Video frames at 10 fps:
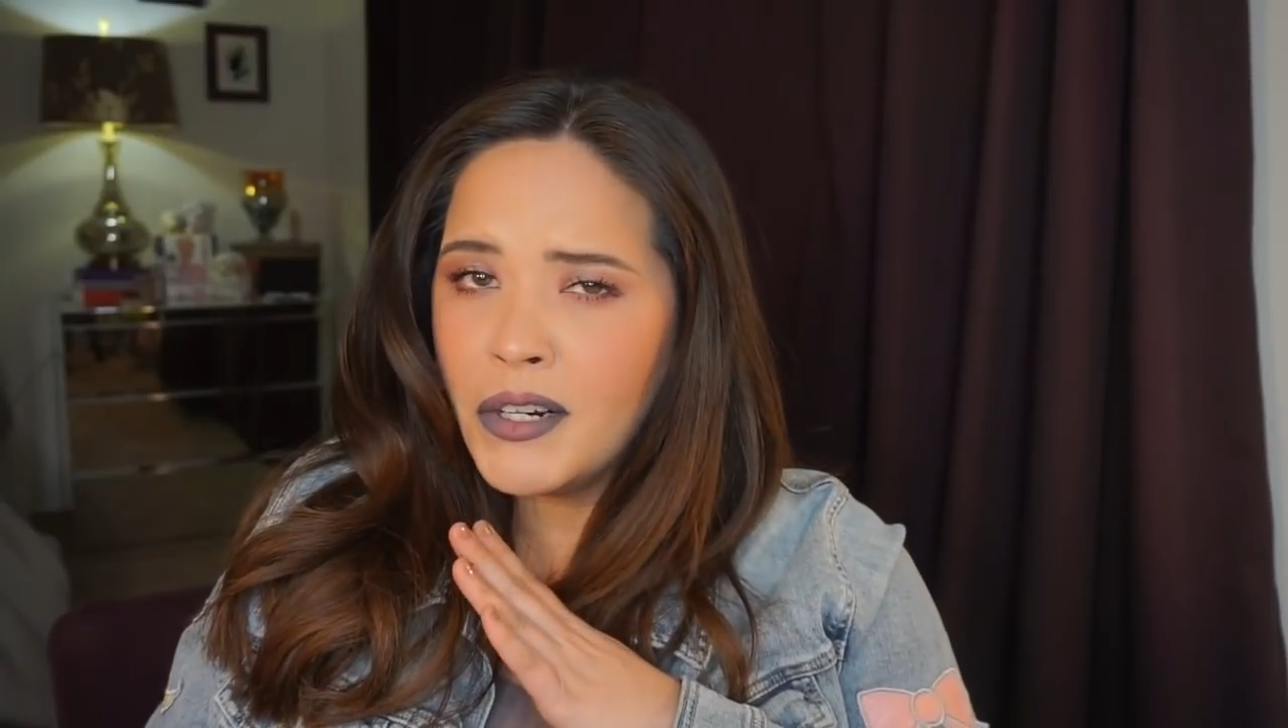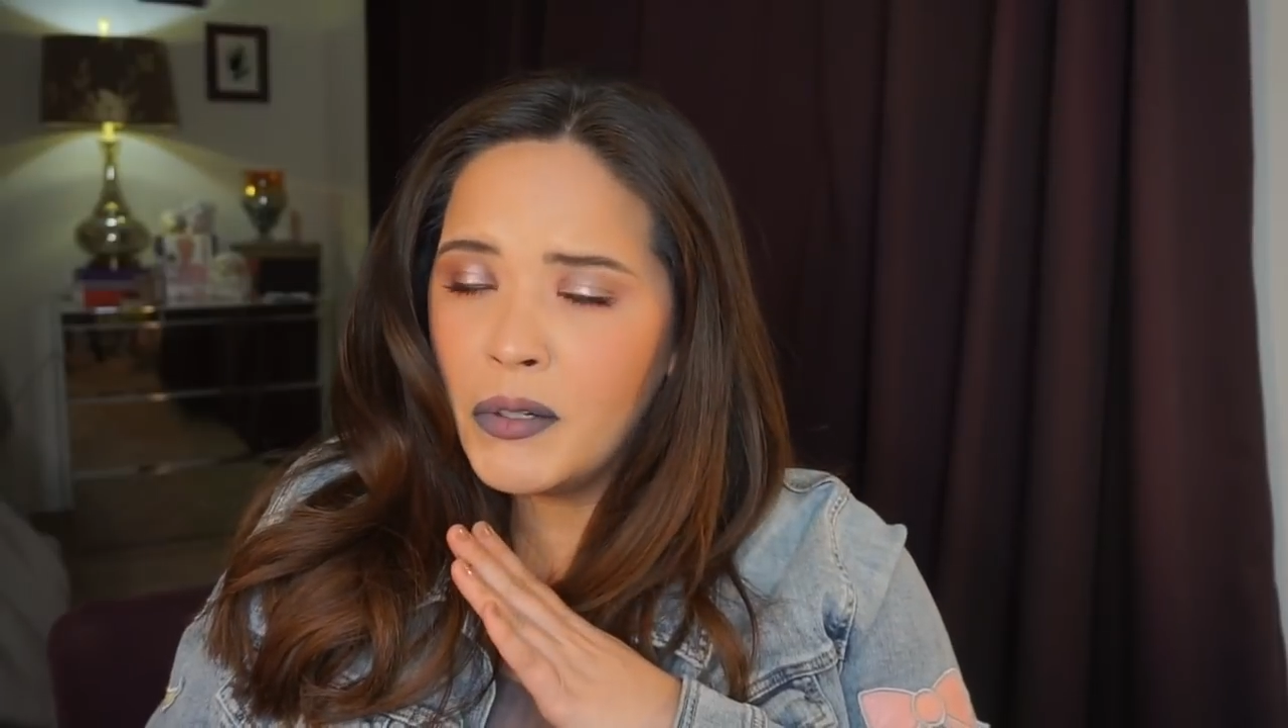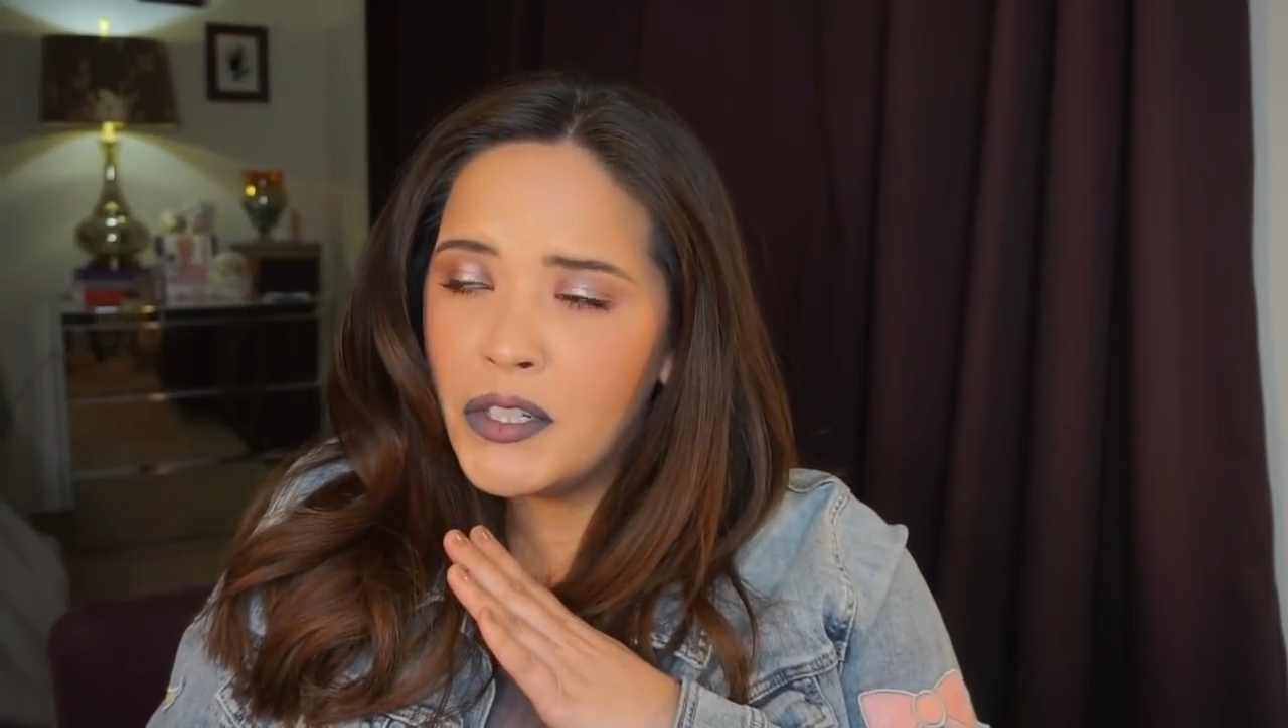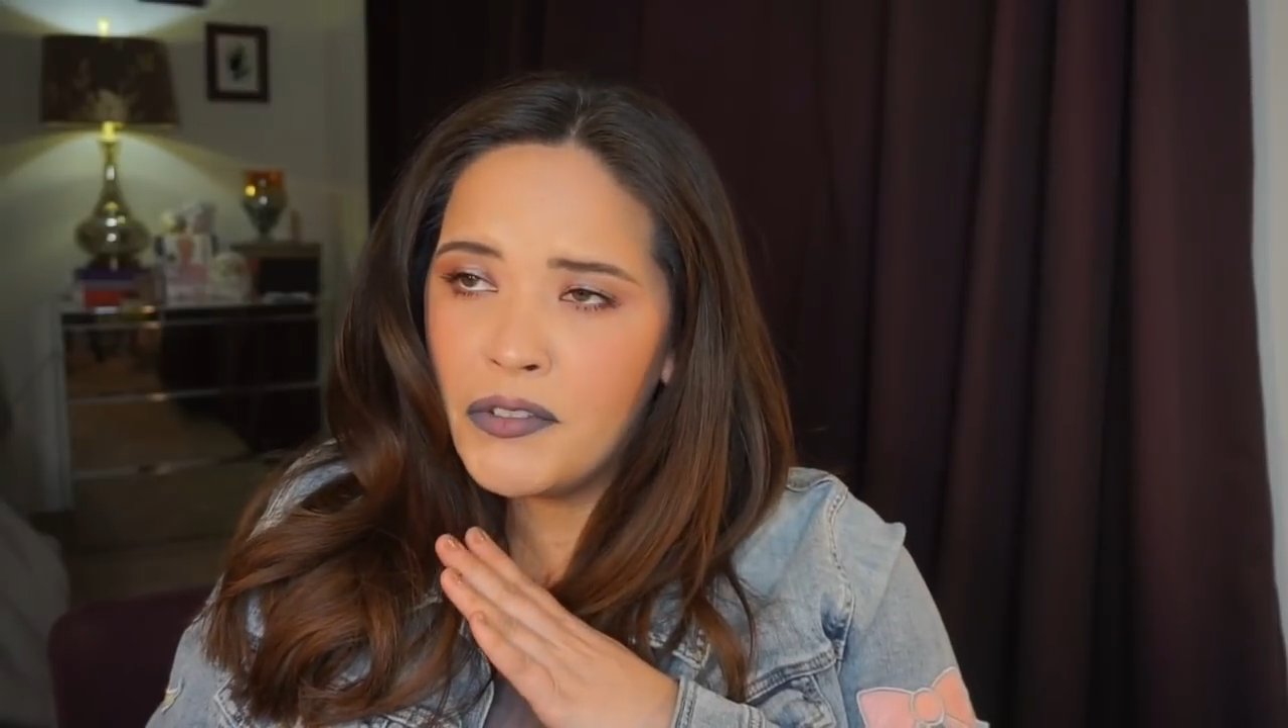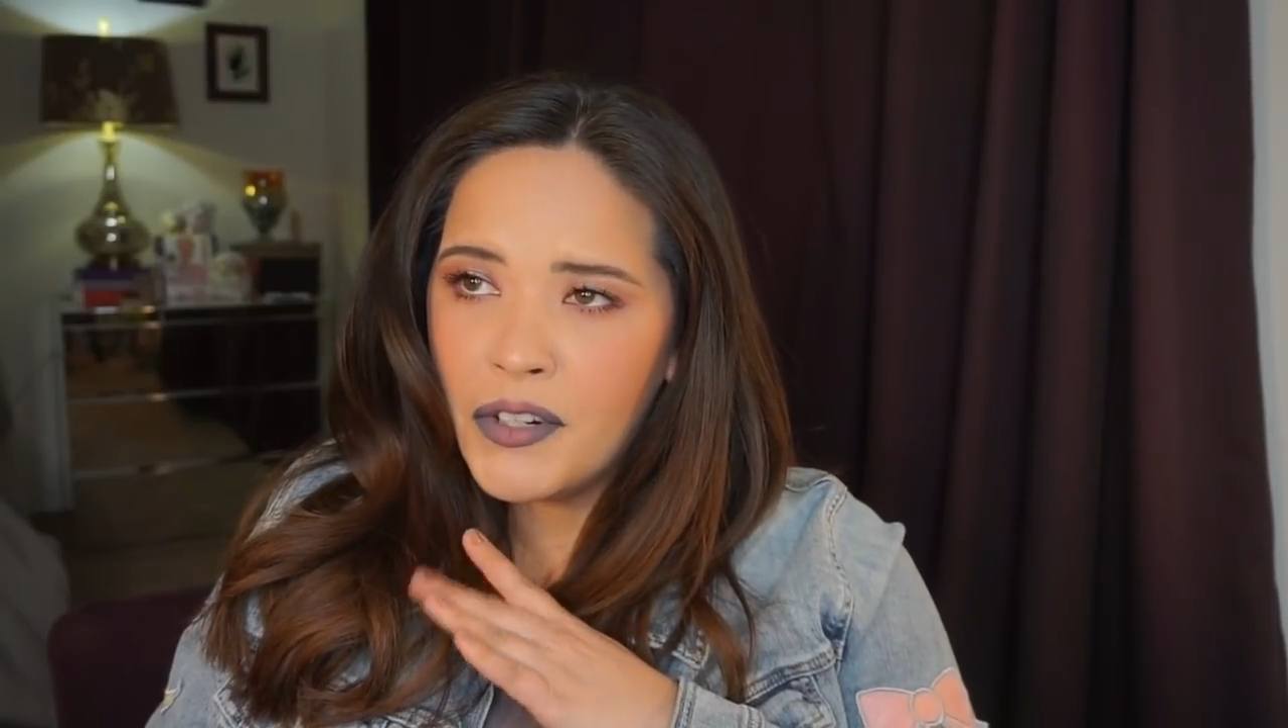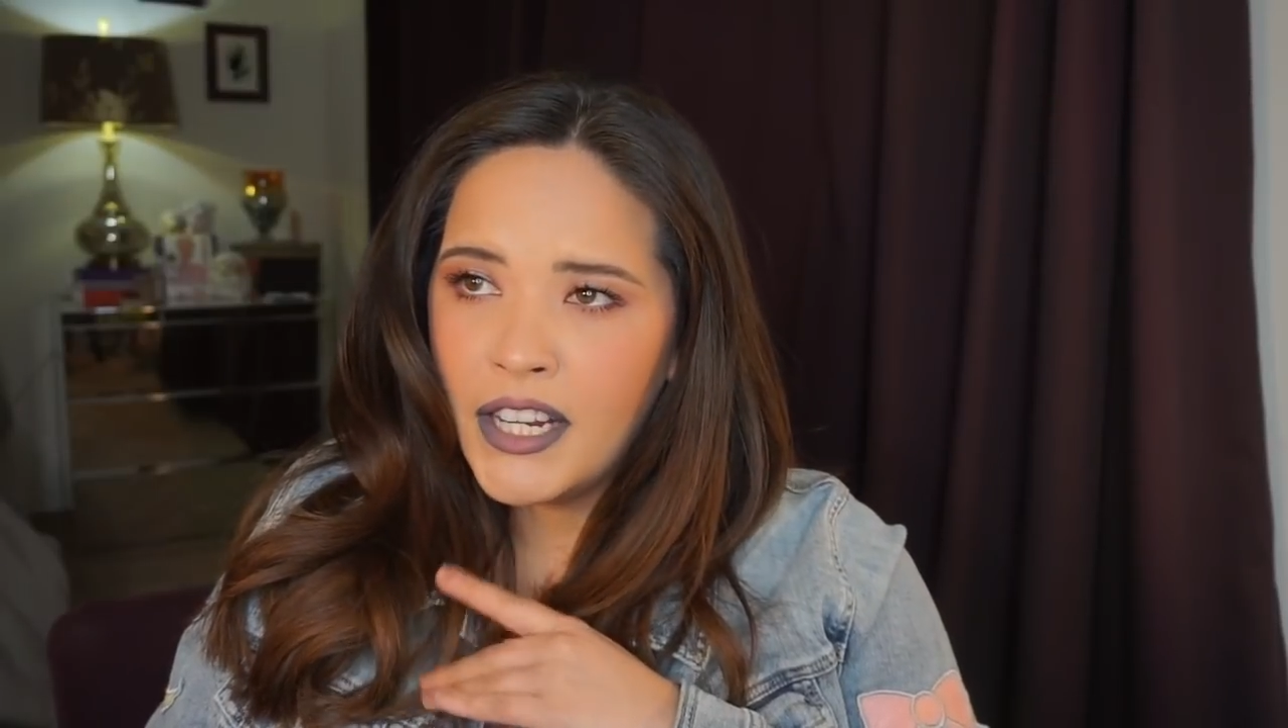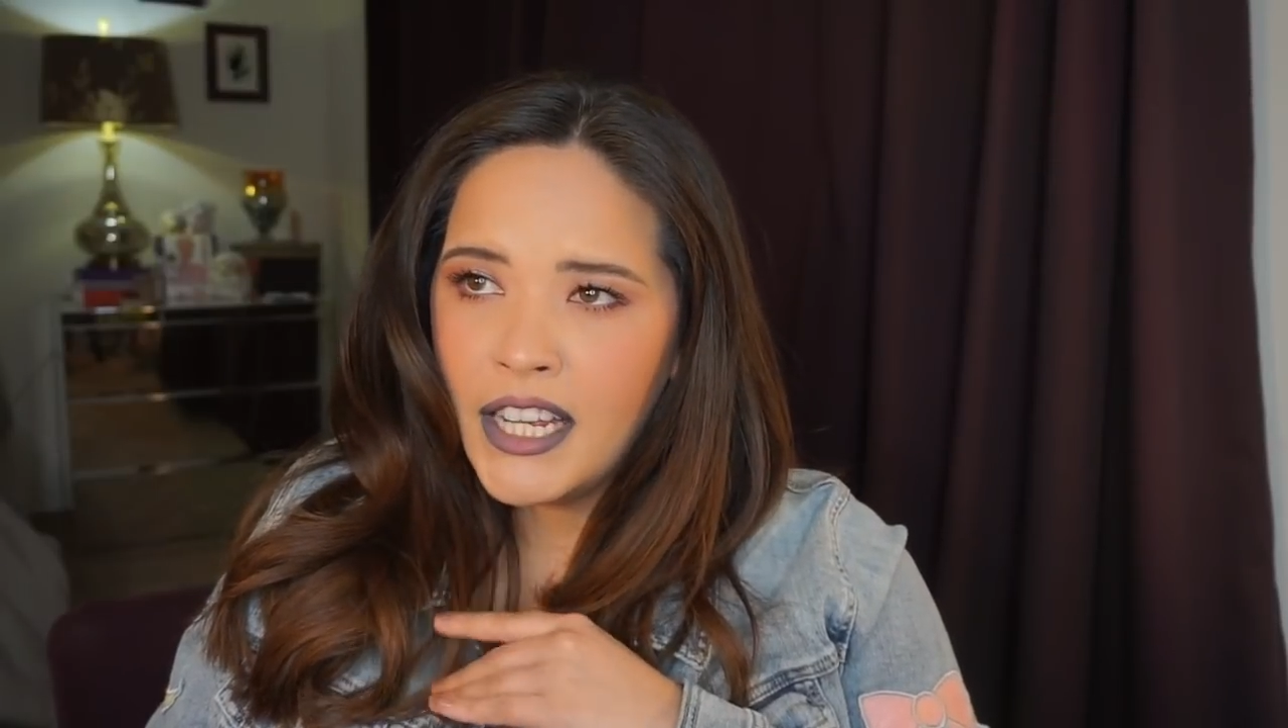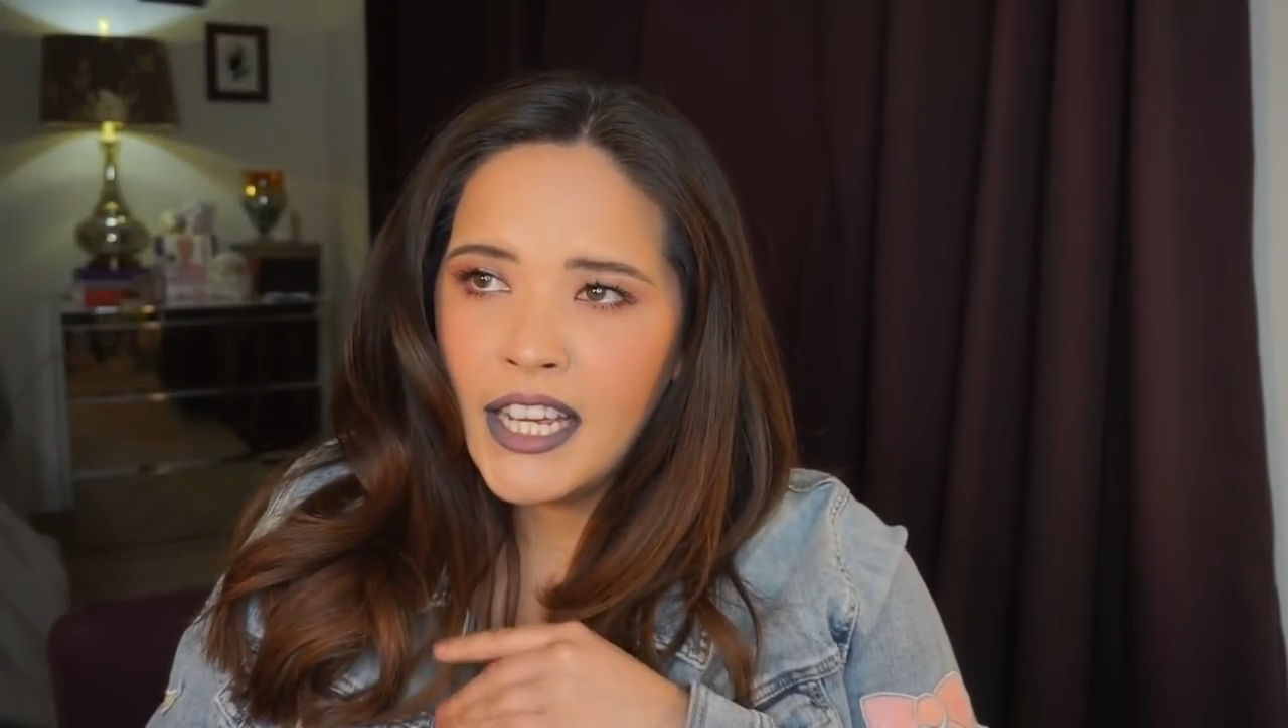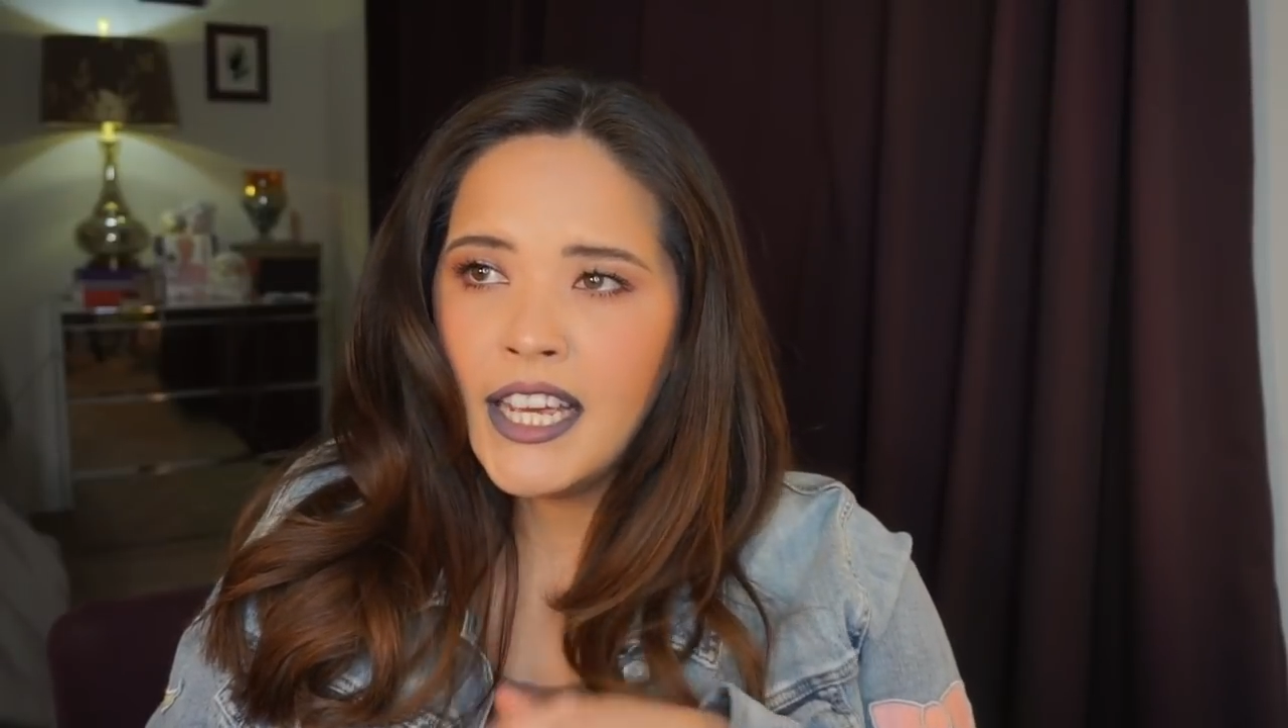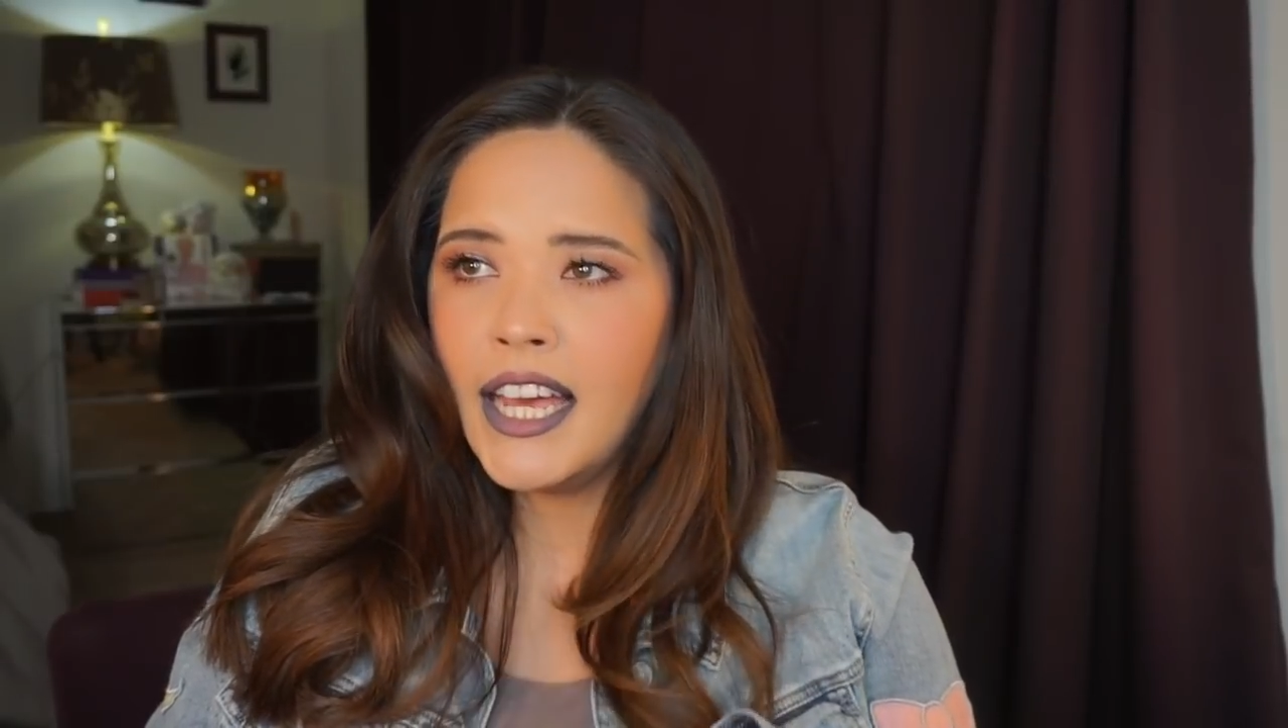Cruelty
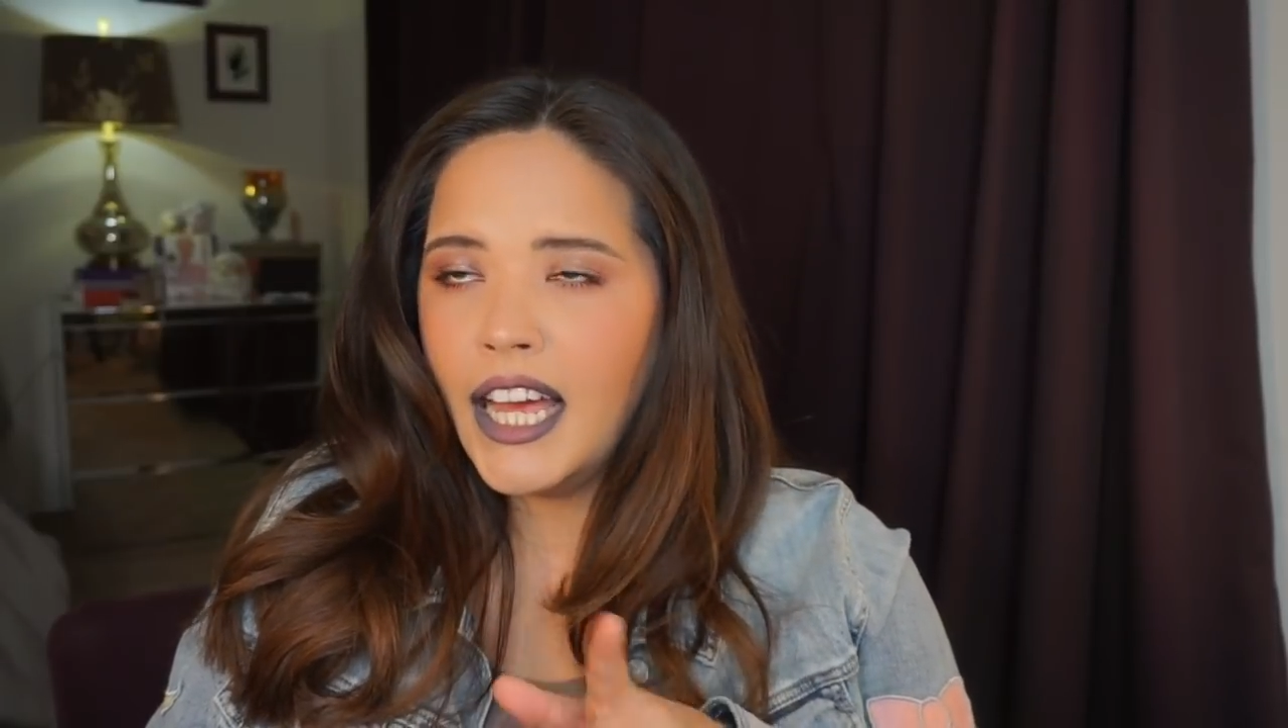Free